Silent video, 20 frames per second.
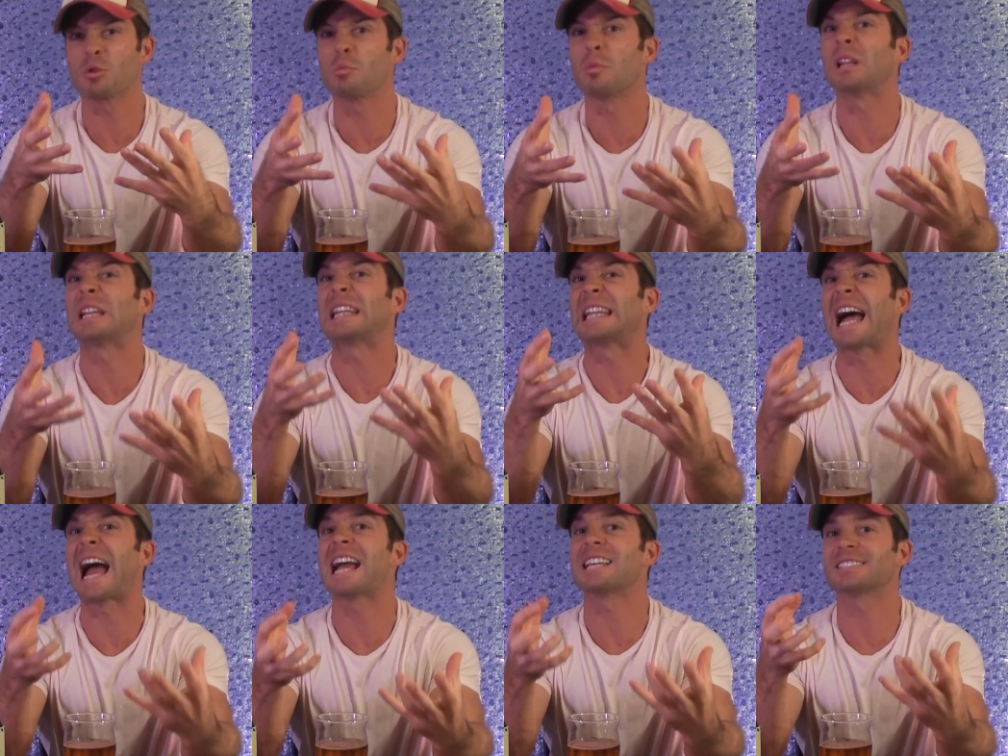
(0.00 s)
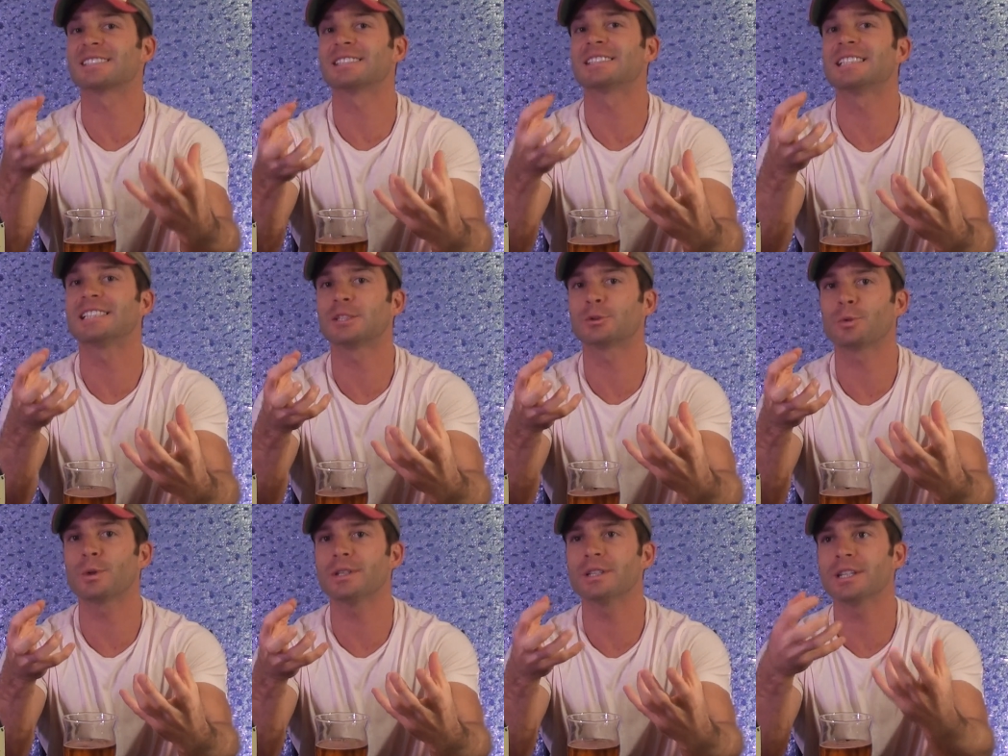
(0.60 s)
molassesy
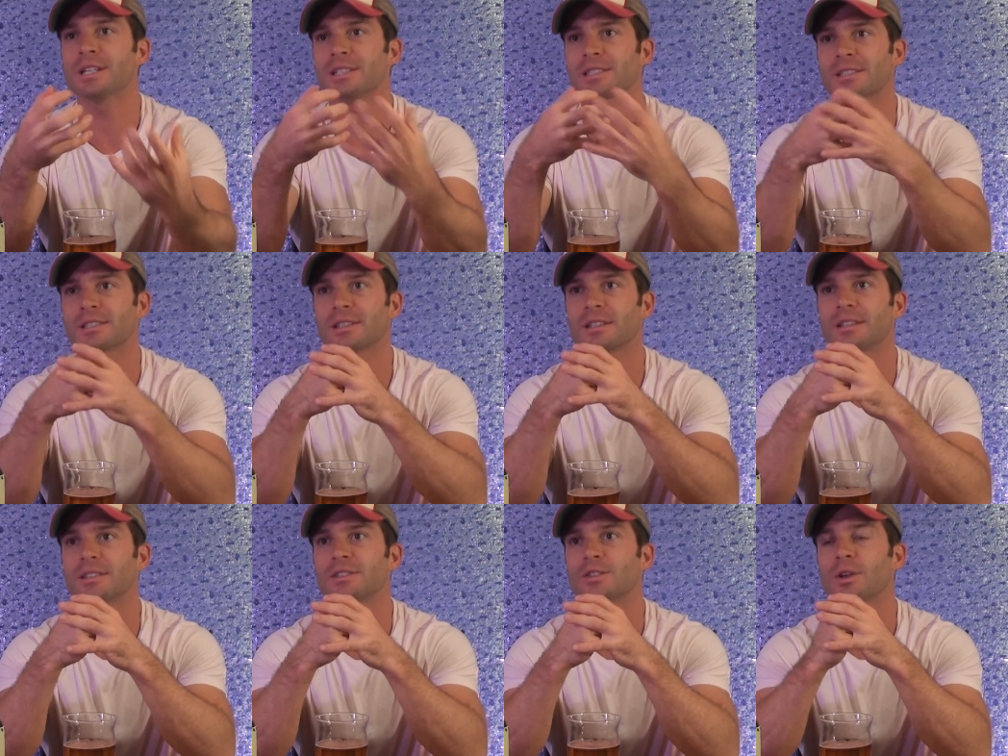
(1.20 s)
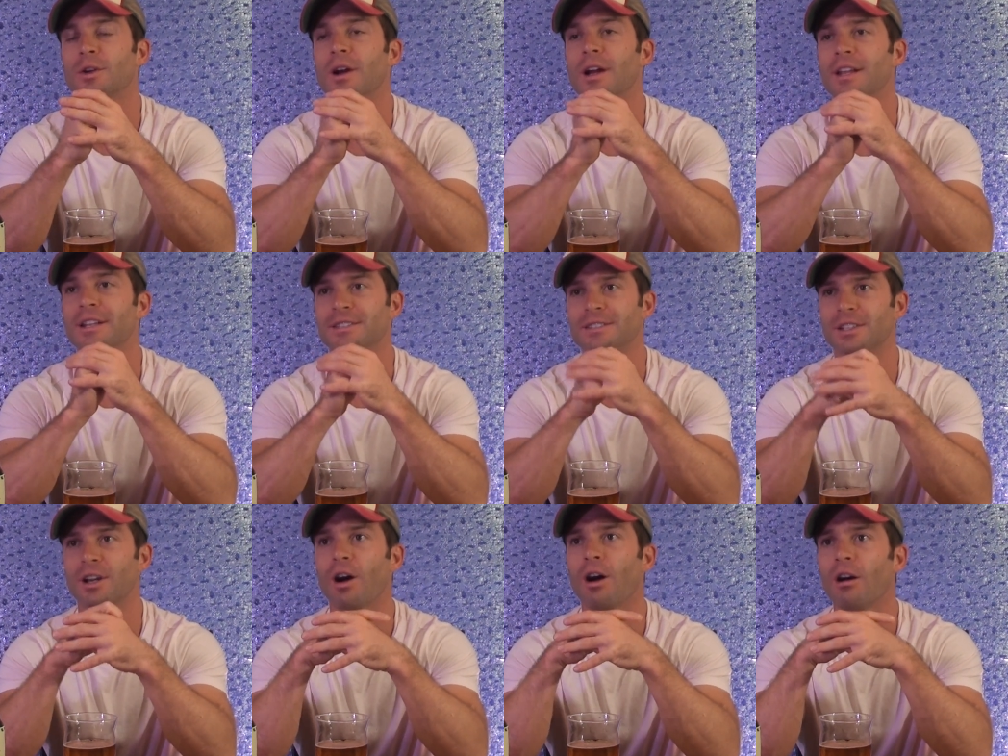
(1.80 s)
sweetness, so
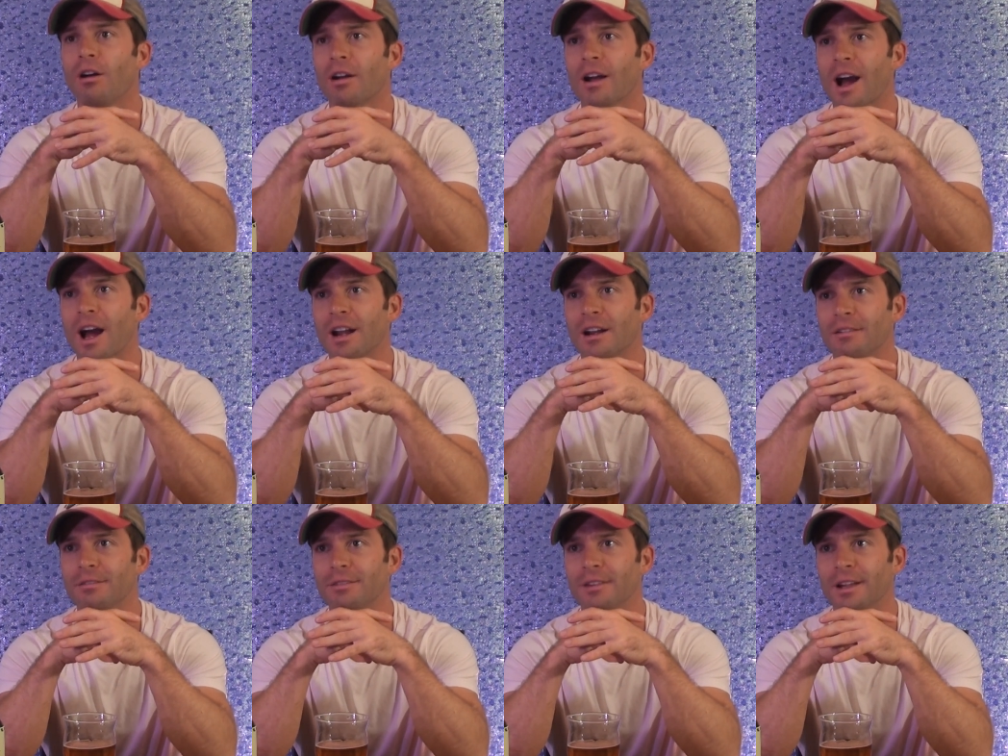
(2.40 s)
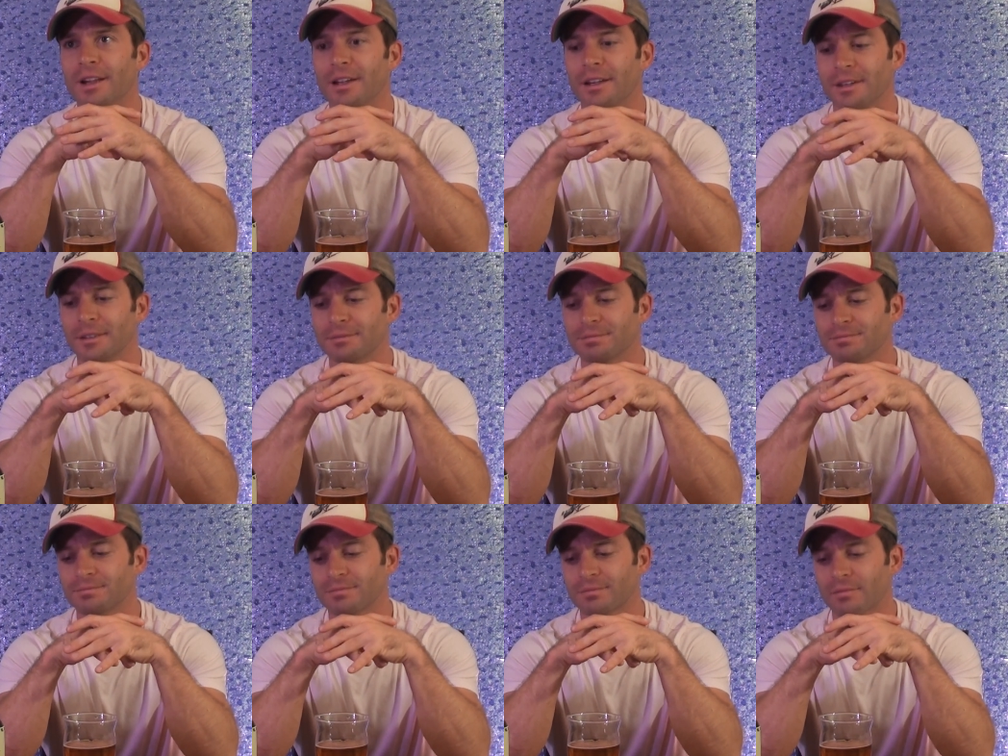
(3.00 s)
it's all kind of like
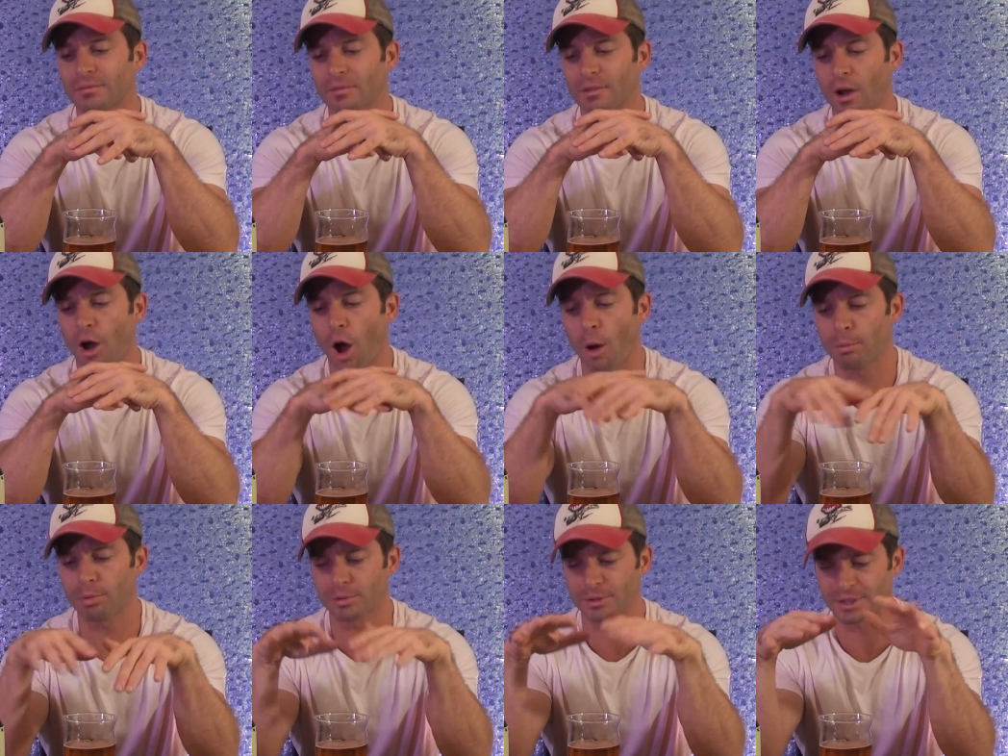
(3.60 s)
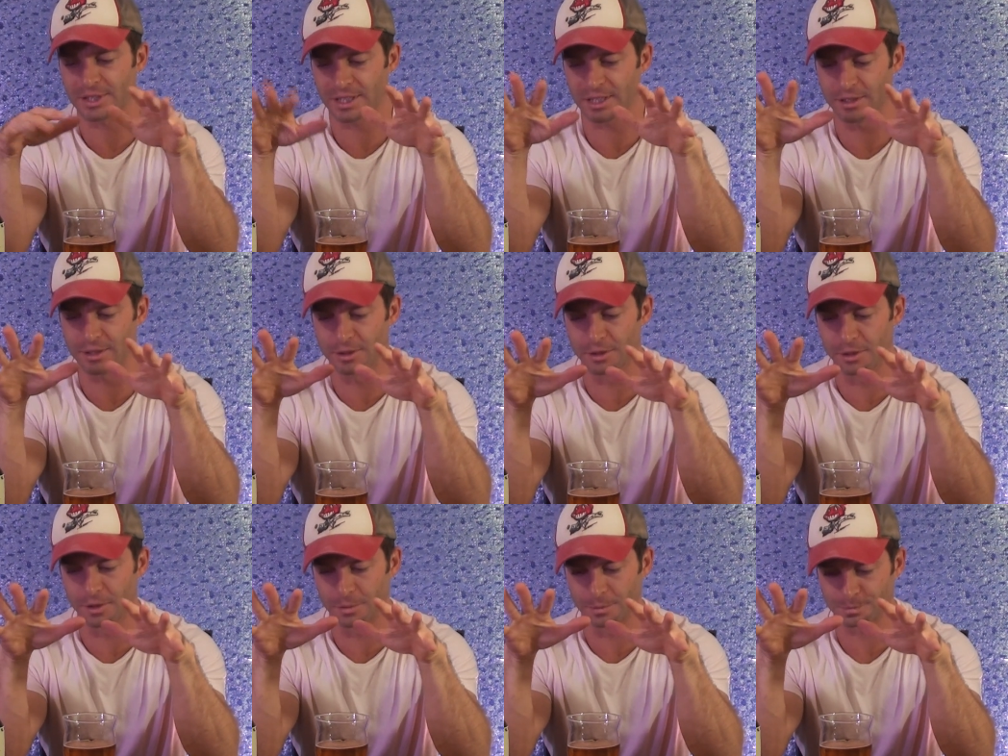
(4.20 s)
upper
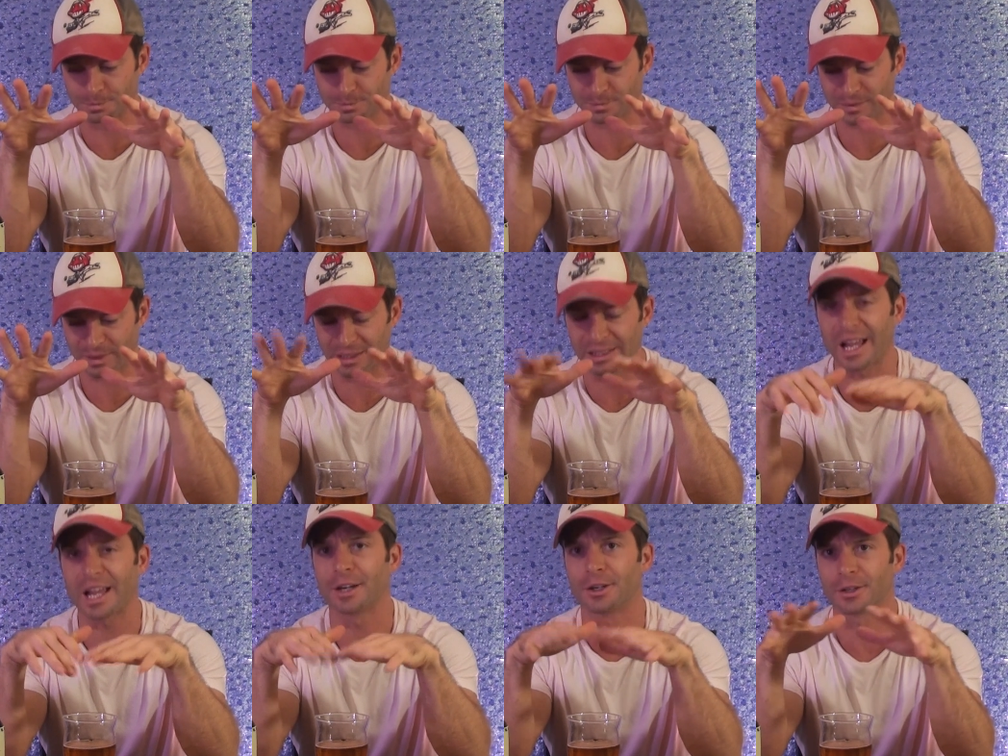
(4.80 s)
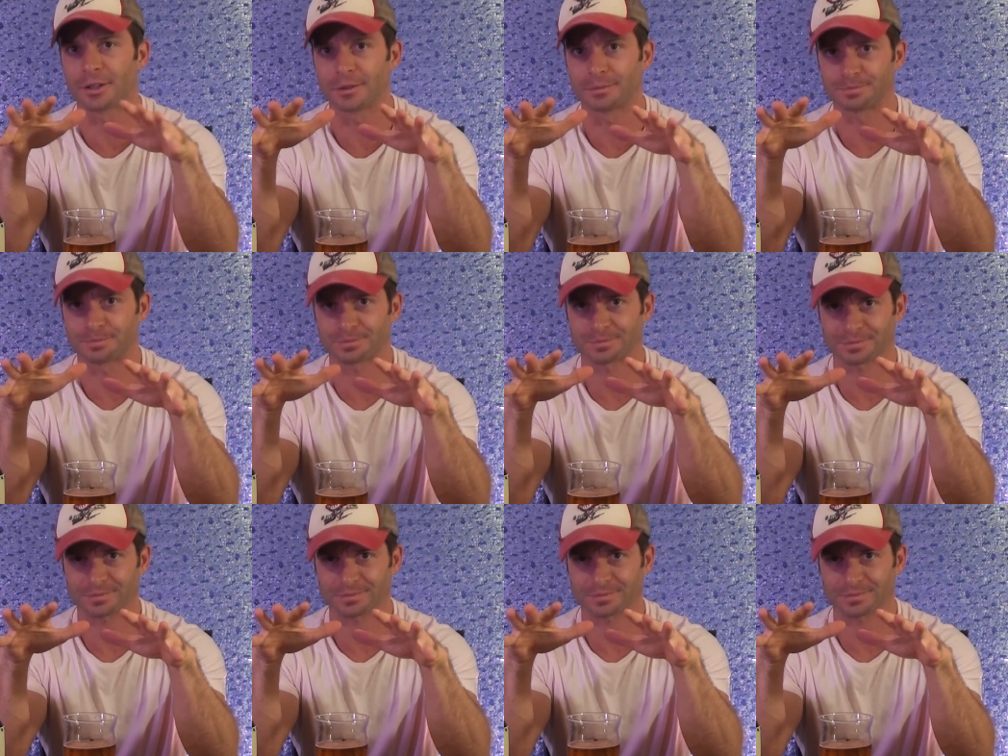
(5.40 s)
tier, lighter.